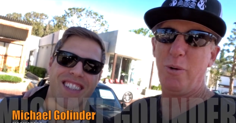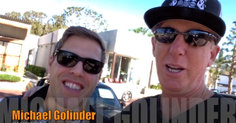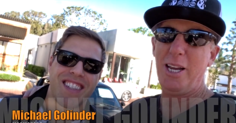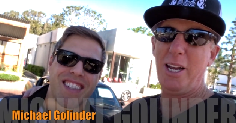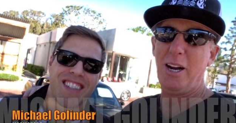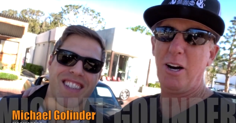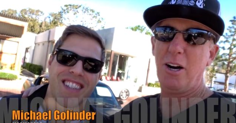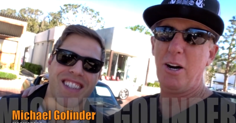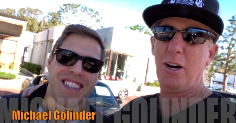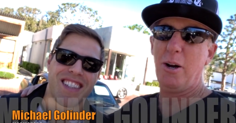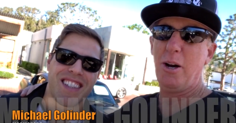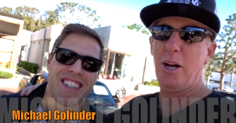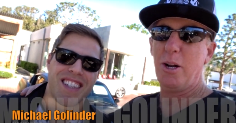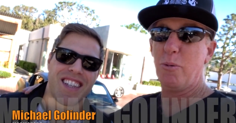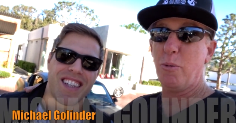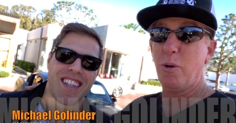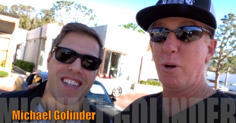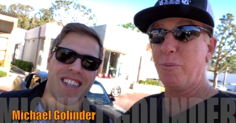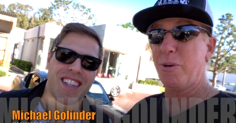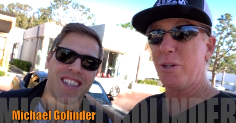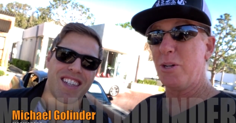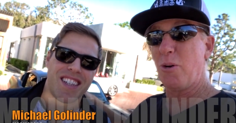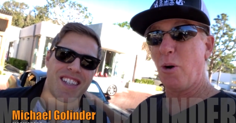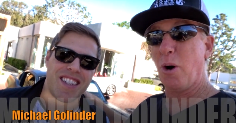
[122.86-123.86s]
Speaker 1: we are at
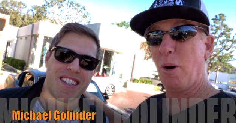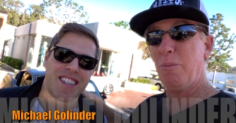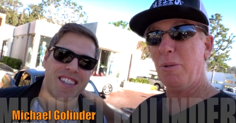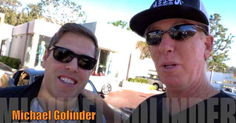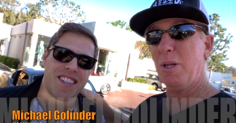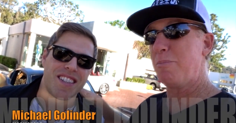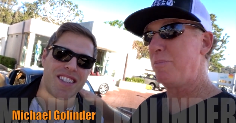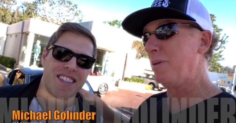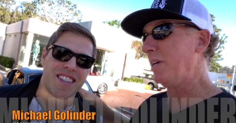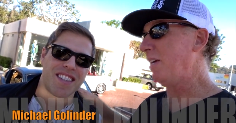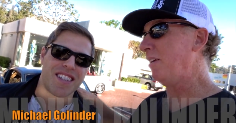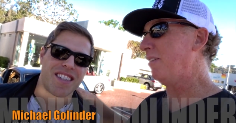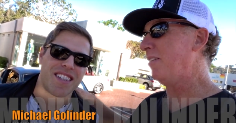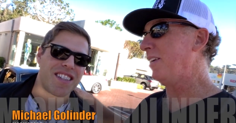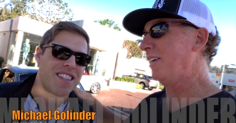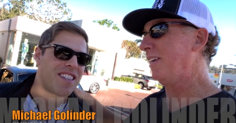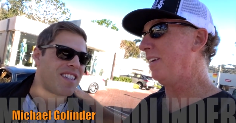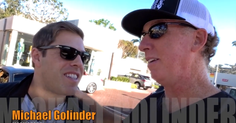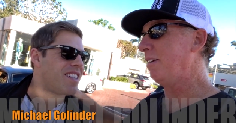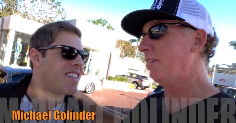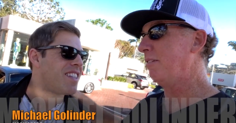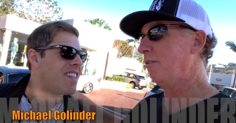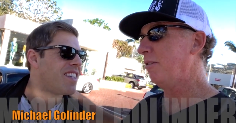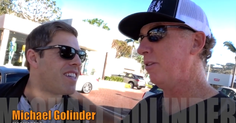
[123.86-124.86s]
what would normally be
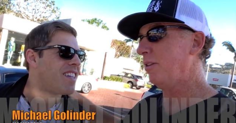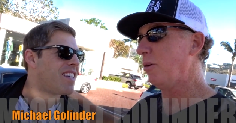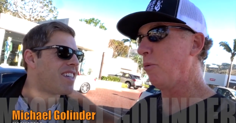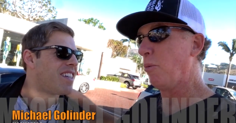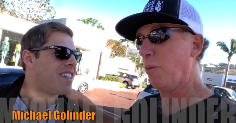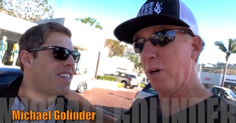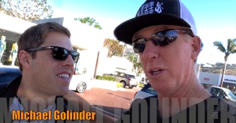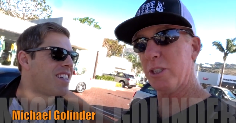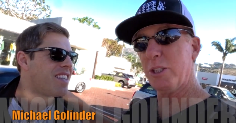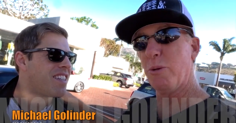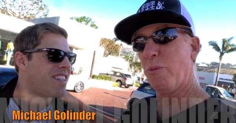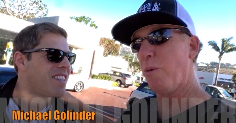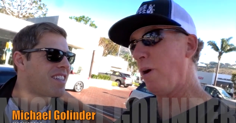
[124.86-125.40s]
the, the Wheels